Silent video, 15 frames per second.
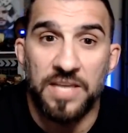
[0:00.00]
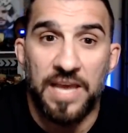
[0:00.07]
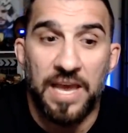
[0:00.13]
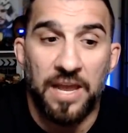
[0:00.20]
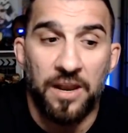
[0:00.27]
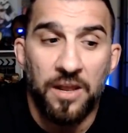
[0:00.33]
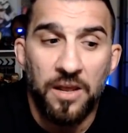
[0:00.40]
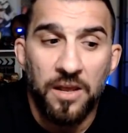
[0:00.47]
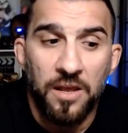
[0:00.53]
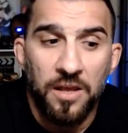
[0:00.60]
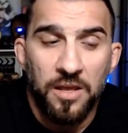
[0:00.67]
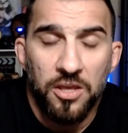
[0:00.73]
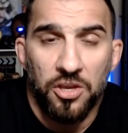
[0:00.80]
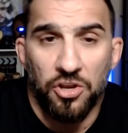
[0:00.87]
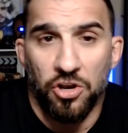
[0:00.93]
And,
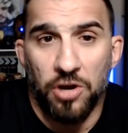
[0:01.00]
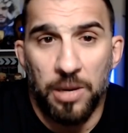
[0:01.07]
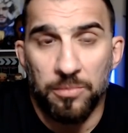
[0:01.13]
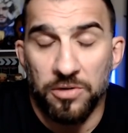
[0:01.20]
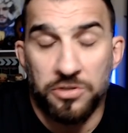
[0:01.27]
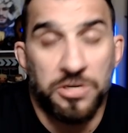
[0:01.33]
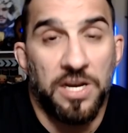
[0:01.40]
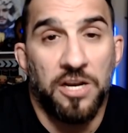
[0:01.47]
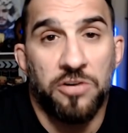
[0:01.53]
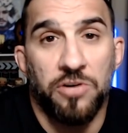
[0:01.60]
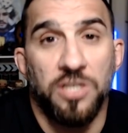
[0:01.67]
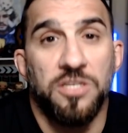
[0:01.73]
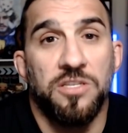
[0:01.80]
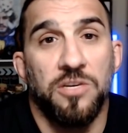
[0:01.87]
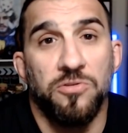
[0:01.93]
you know, I'm going to try to
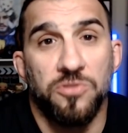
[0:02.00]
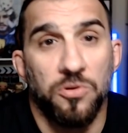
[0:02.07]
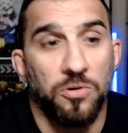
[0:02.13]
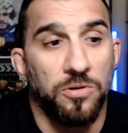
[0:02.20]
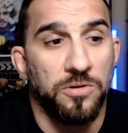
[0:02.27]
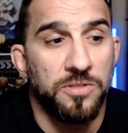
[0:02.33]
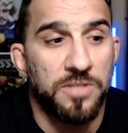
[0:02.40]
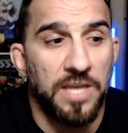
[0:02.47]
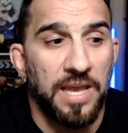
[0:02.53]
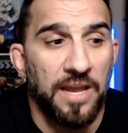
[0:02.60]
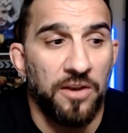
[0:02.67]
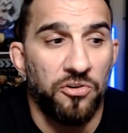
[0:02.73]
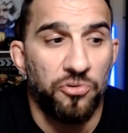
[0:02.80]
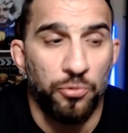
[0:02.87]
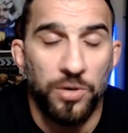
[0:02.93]
crush those goals.
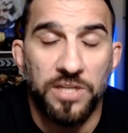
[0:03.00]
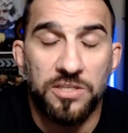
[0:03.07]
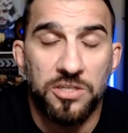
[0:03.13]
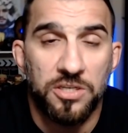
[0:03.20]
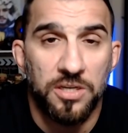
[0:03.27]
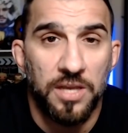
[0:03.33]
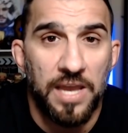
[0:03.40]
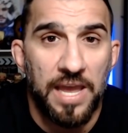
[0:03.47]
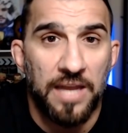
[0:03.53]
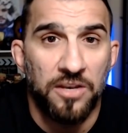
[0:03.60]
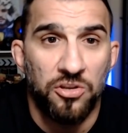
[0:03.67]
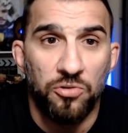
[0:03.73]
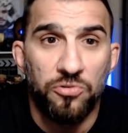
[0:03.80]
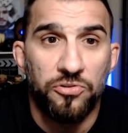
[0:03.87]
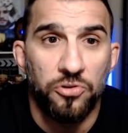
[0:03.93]
And Twitch
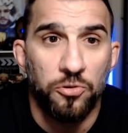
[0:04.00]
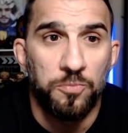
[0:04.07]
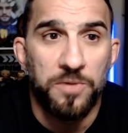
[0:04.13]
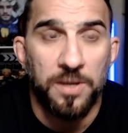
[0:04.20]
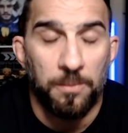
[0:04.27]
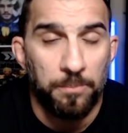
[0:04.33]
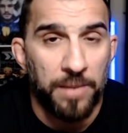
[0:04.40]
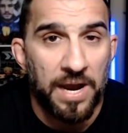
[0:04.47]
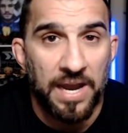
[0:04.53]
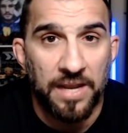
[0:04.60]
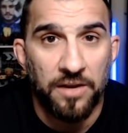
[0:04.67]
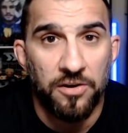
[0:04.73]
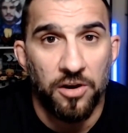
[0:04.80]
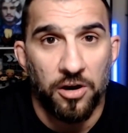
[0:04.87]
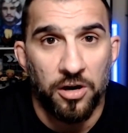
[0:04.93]
and YouTube
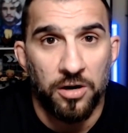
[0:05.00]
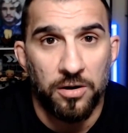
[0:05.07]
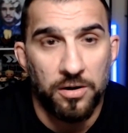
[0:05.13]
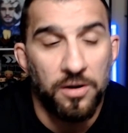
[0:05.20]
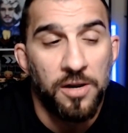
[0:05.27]
combined are,